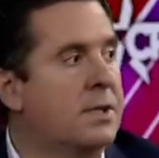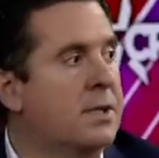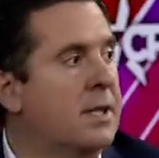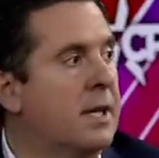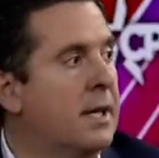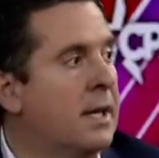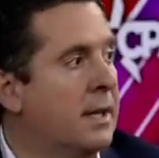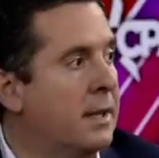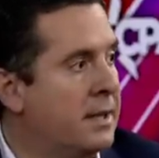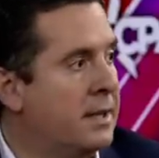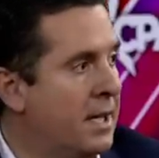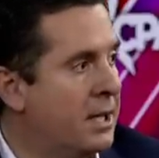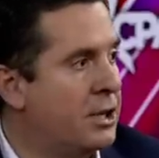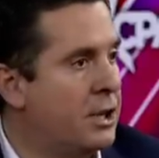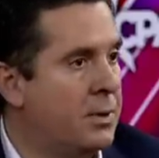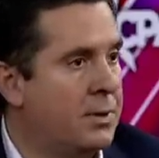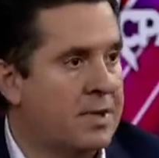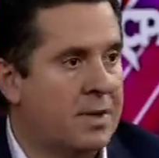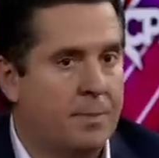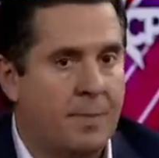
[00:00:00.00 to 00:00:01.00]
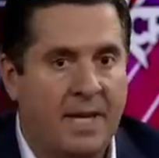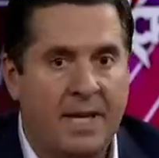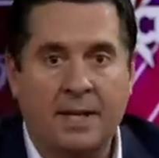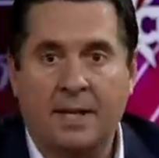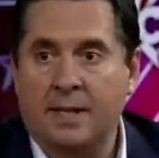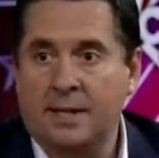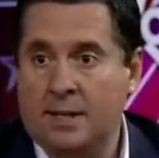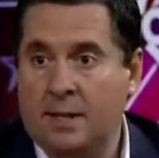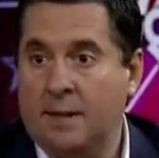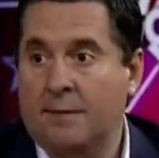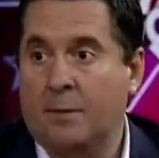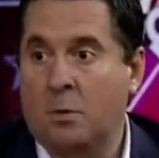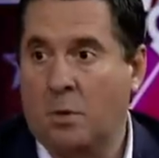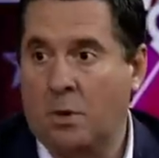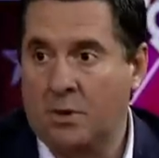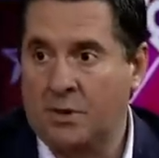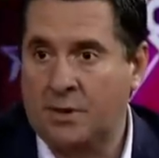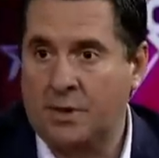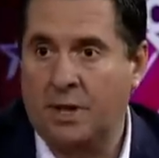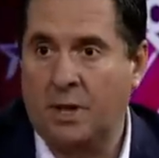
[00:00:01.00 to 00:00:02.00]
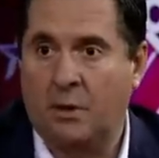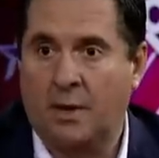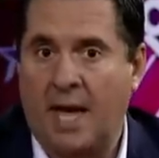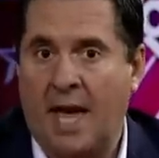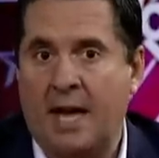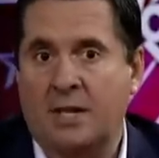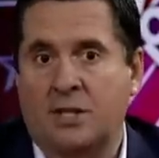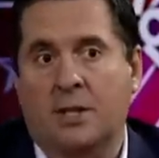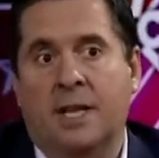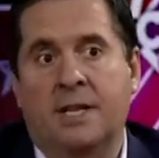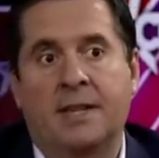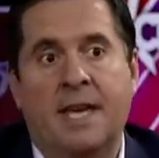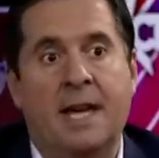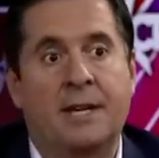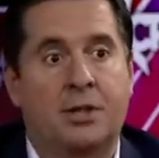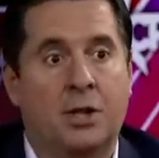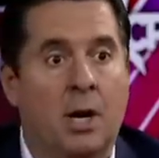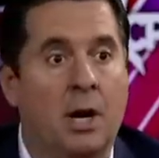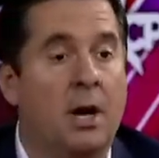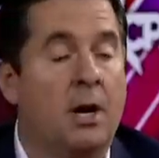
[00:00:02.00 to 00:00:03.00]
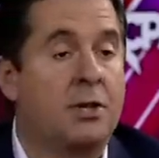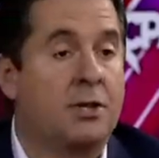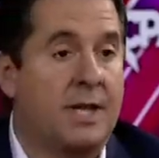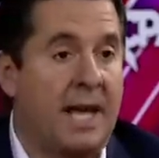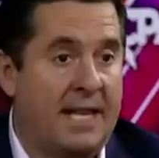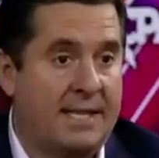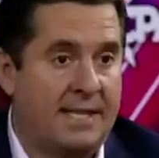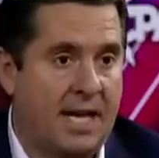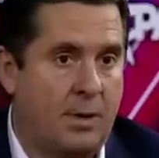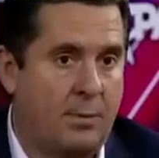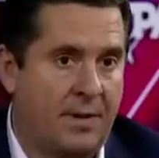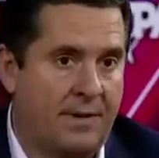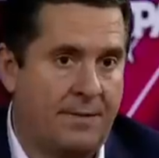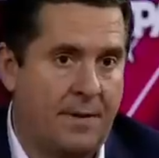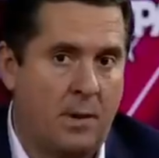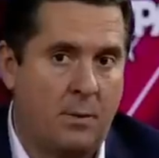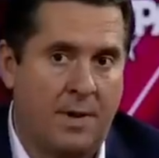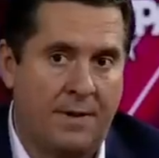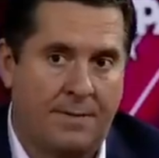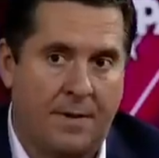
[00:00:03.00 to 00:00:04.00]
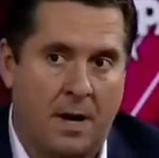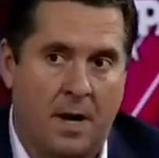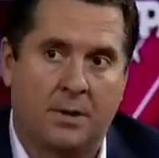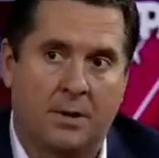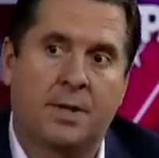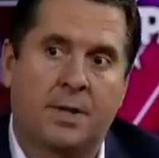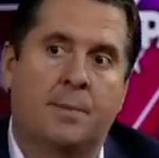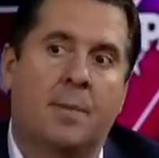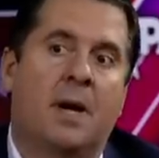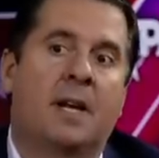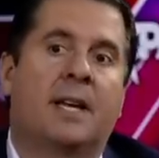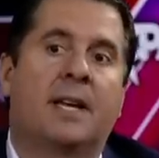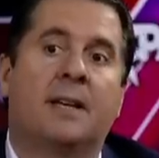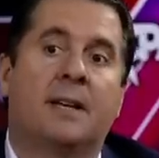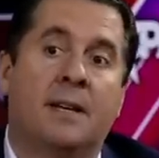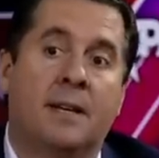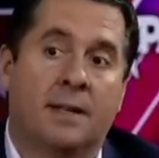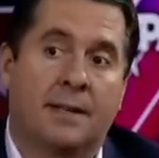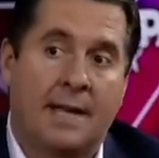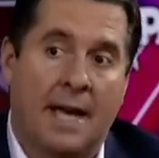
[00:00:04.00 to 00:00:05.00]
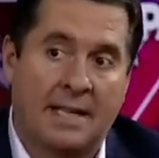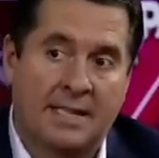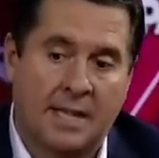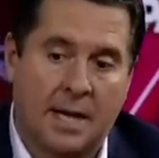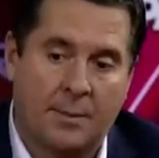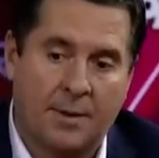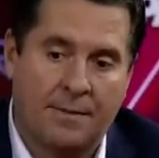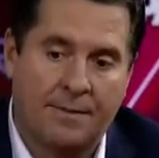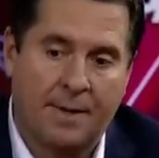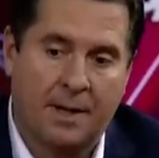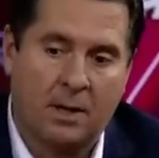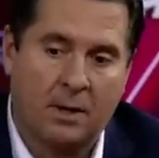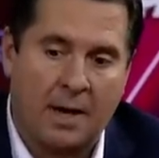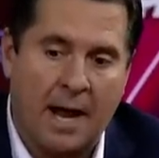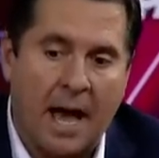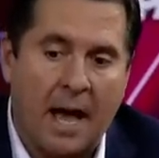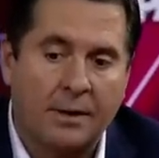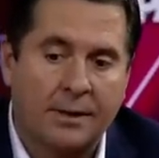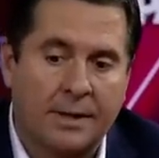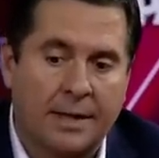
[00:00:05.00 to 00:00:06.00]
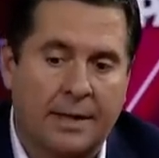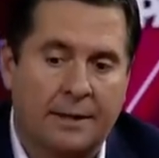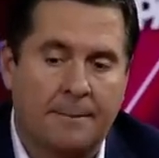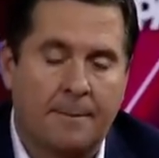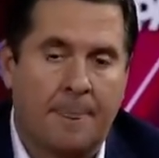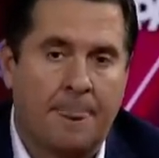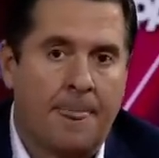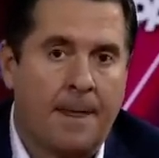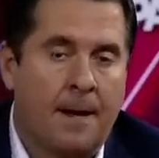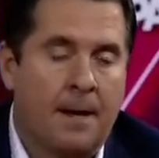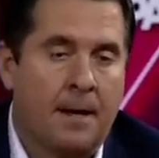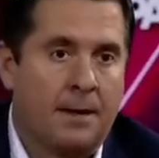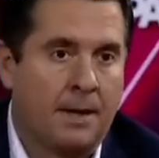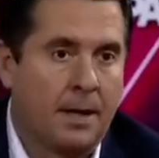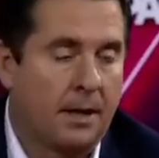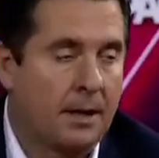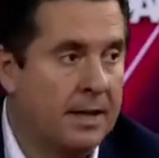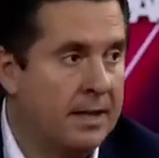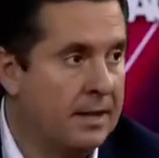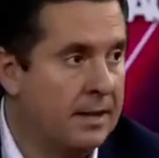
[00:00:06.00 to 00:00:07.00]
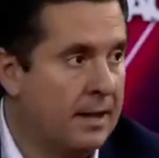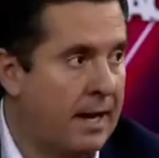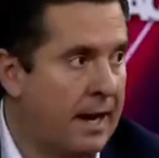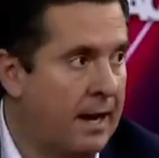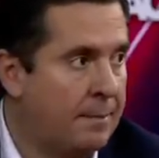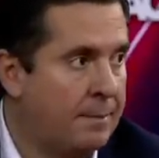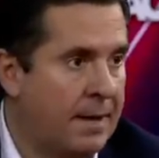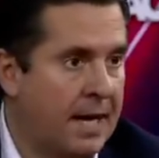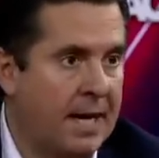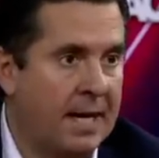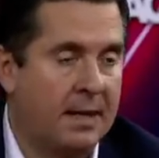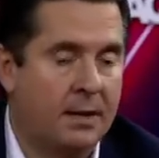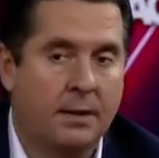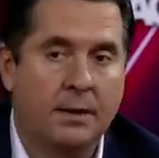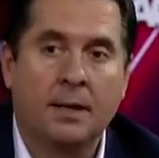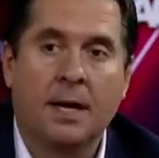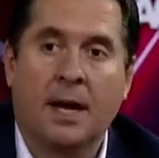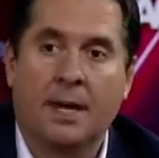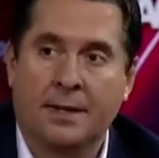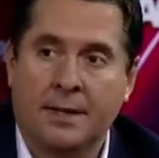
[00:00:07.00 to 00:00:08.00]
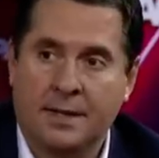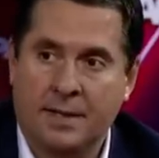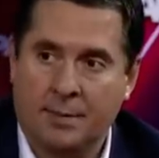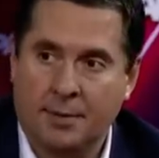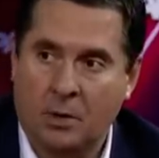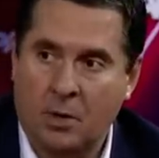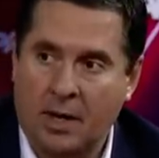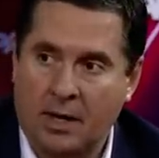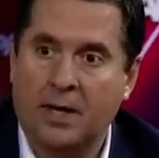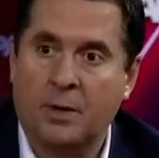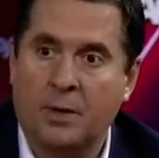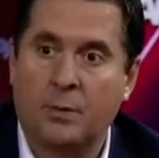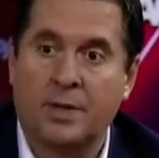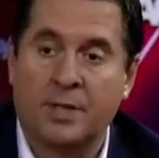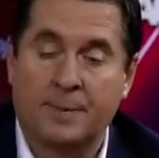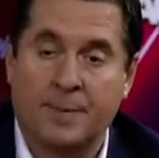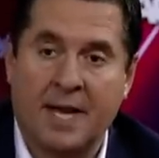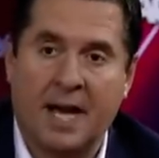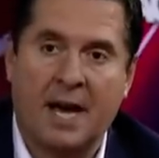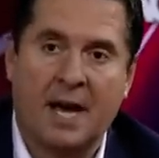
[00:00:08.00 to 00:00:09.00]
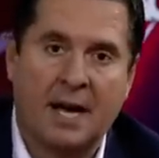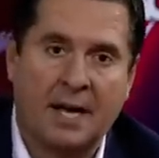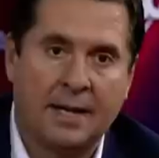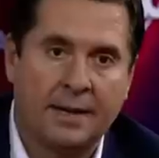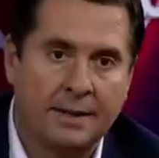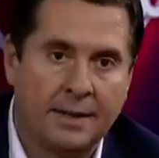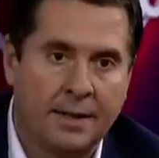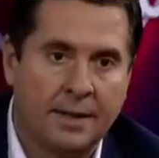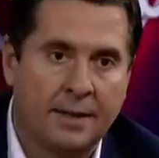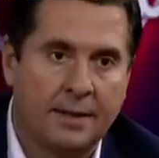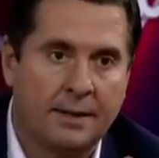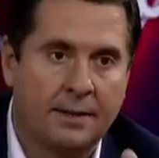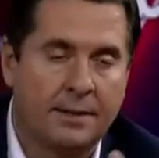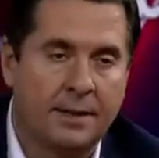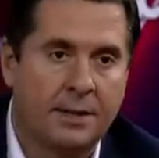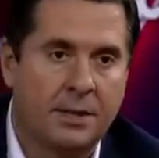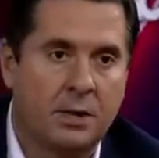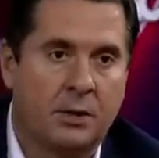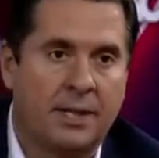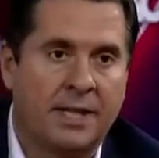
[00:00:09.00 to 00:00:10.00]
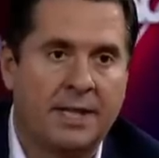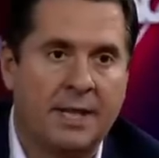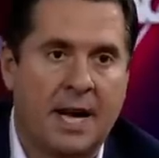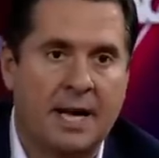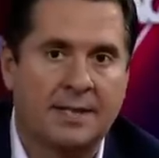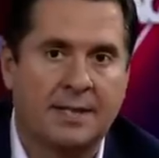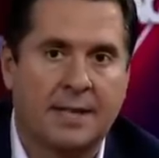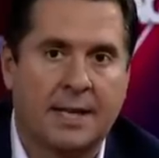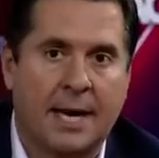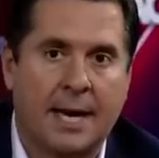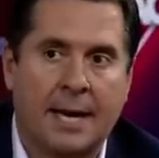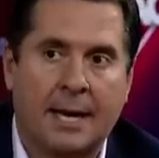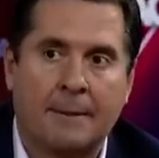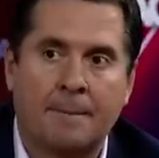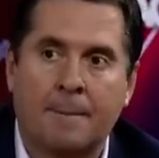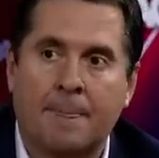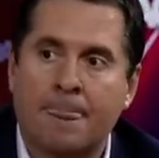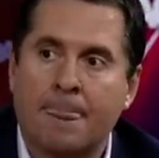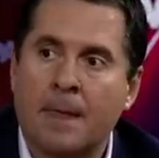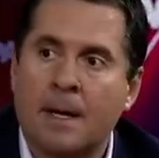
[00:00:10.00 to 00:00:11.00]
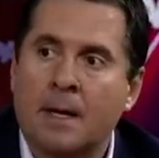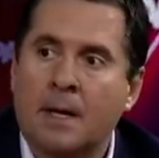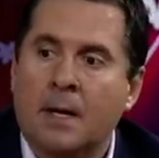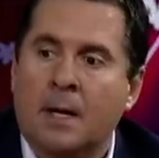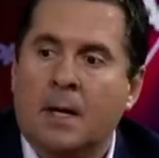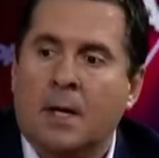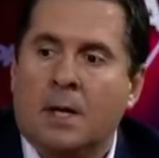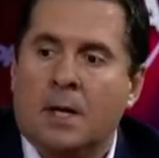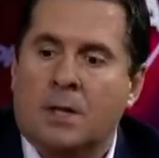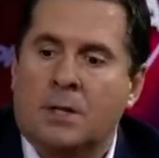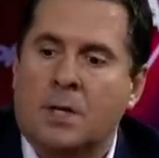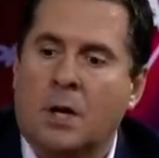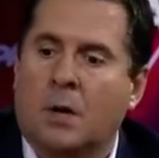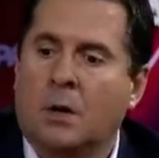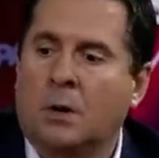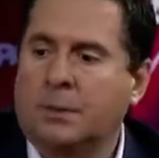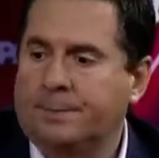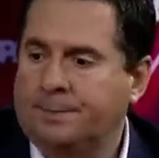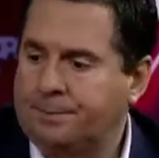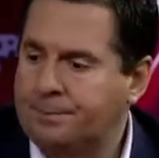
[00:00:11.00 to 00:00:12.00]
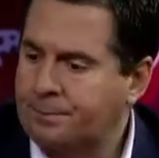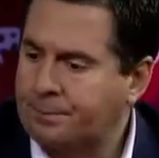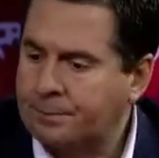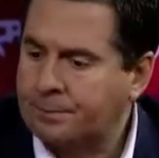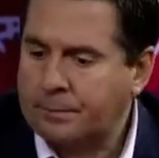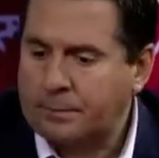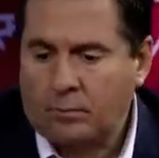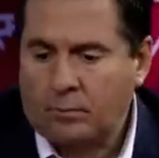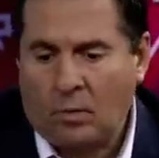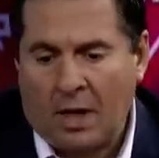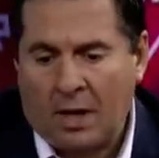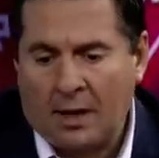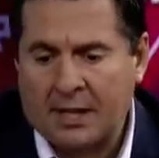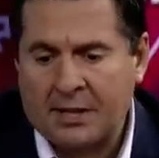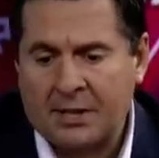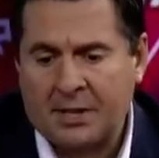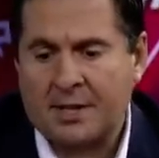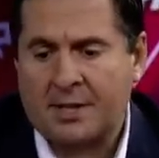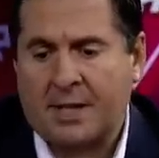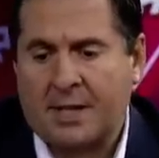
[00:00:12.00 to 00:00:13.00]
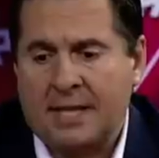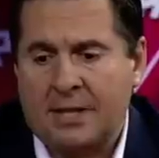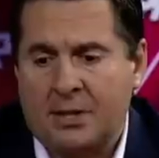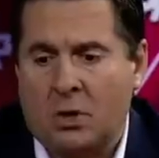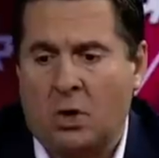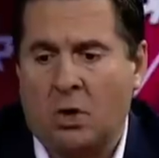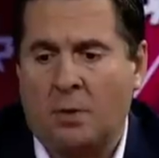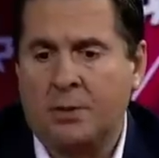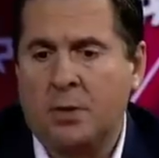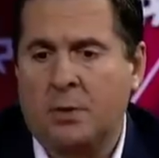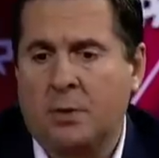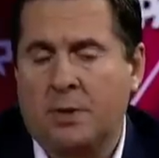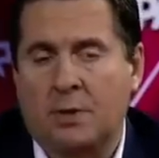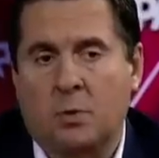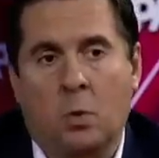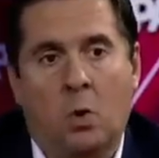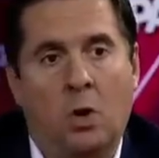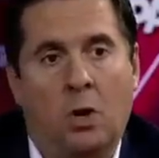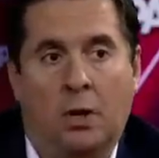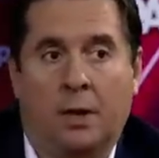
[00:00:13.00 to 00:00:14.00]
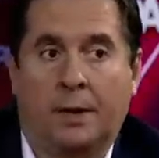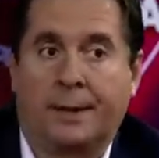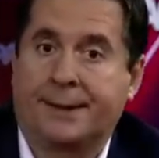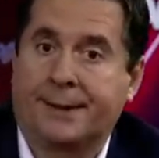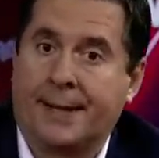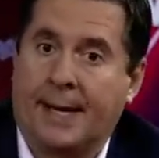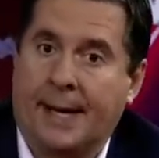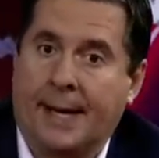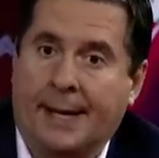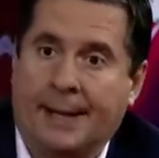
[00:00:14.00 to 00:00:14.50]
to issue subpoenas. And of course, Kash led that charge. That's how we followed the money. That's how we figured out that the Clinton campaign and the Democratic Party was behind the dirty dossier. So let's just let Durham do his work.